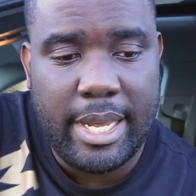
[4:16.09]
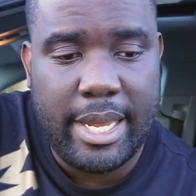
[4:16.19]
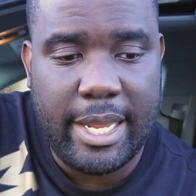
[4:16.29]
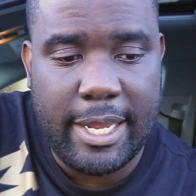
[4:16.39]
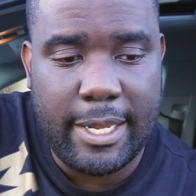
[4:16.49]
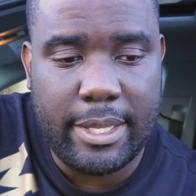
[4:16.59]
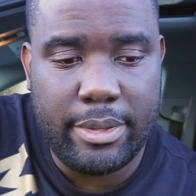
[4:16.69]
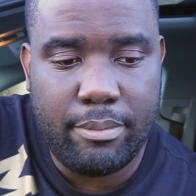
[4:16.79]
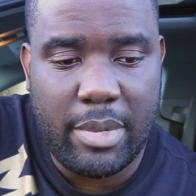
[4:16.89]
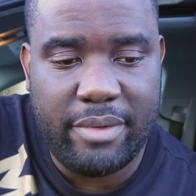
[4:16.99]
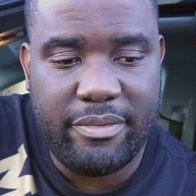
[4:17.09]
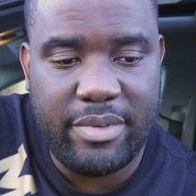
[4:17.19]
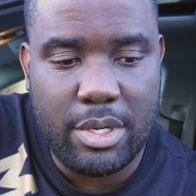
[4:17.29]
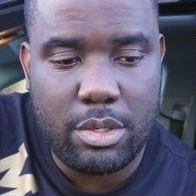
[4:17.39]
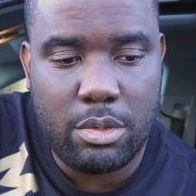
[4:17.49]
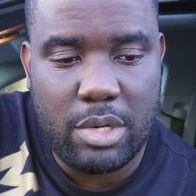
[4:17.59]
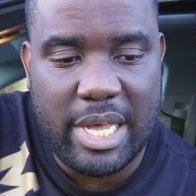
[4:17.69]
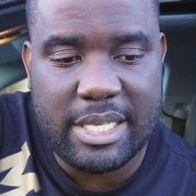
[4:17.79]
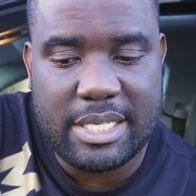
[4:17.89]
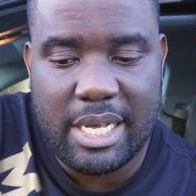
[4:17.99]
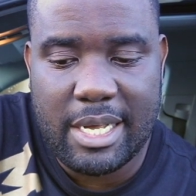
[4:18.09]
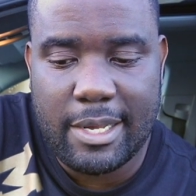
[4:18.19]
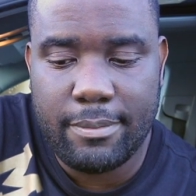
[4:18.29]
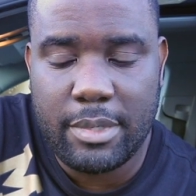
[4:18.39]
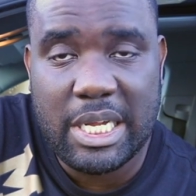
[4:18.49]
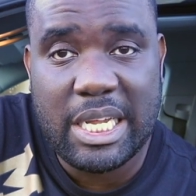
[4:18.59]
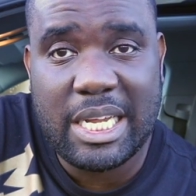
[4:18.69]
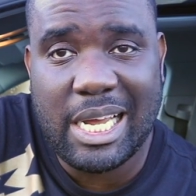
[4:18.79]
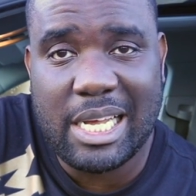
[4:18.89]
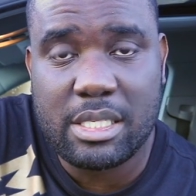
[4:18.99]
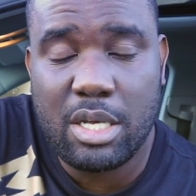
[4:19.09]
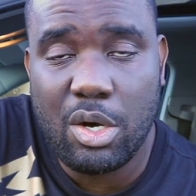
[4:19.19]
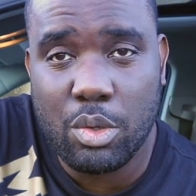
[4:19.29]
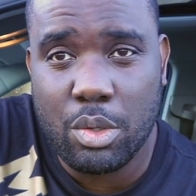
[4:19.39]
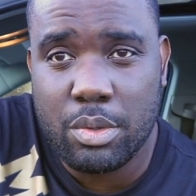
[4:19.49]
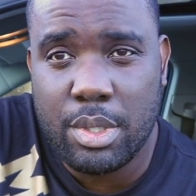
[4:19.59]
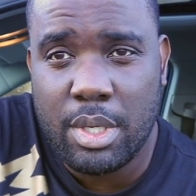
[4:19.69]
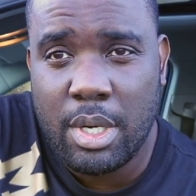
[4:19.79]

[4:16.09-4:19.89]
and my vehicle at the time got totaled.